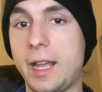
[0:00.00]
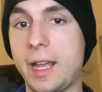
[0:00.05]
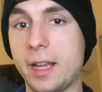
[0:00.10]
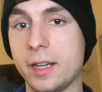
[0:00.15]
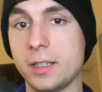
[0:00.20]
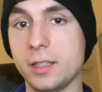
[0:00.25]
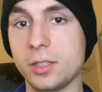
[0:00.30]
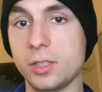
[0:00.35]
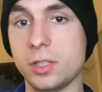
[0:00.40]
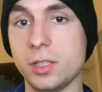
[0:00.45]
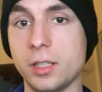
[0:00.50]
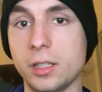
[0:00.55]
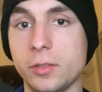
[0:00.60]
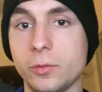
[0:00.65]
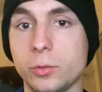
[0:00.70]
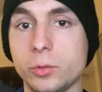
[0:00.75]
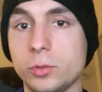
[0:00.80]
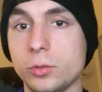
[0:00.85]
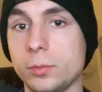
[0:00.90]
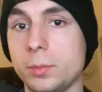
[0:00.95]
at each
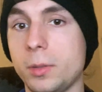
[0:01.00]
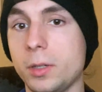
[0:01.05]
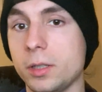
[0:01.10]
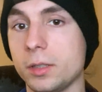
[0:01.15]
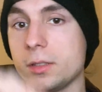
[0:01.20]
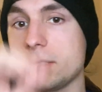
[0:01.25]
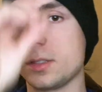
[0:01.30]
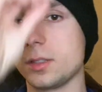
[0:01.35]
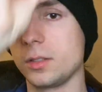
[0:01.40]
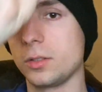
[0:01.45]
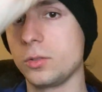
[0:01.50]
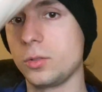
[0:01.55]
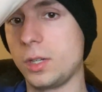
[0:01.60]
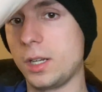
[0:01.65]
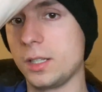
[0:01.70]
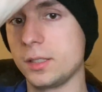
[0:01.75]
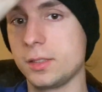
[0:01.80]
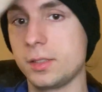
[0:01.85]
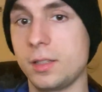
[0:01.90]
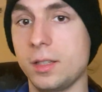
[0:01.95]
individual parts
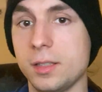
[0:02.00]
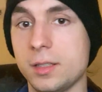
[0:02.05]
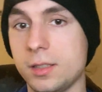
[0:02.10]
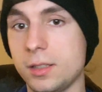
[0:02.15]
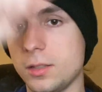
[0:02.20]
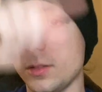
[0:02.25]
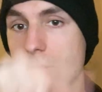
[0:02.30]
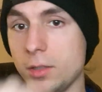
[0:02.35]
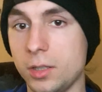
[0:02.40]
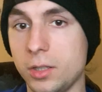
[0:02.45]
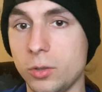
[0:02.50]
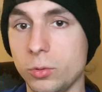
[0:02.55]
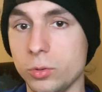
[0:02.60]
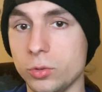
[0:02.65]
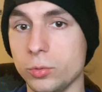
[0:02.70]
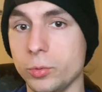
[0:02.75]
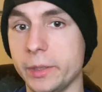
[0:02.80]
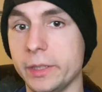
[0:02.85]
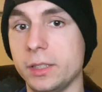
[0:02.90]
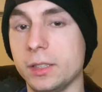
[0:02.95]
across this huge
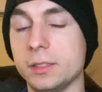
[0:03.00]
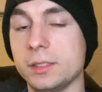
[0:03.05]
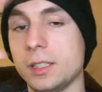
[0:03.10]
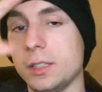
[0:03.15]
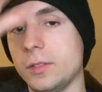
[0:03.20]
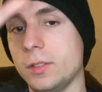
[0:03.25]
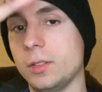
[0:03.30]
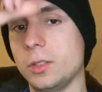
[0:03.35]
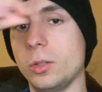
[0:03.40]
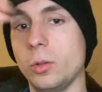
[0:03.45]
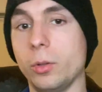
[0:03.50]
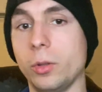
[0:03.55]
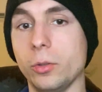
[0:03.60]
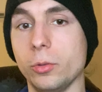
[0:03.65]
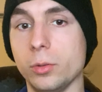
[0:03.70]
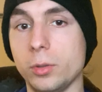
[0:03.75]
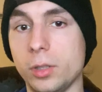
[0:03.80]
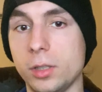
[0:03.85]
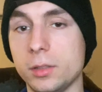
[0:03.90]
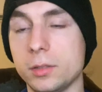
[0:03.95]
ring instead of having to go
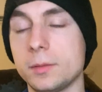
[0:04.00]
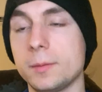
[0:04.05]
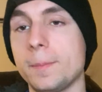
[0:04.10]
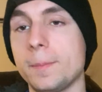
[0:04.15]
through all.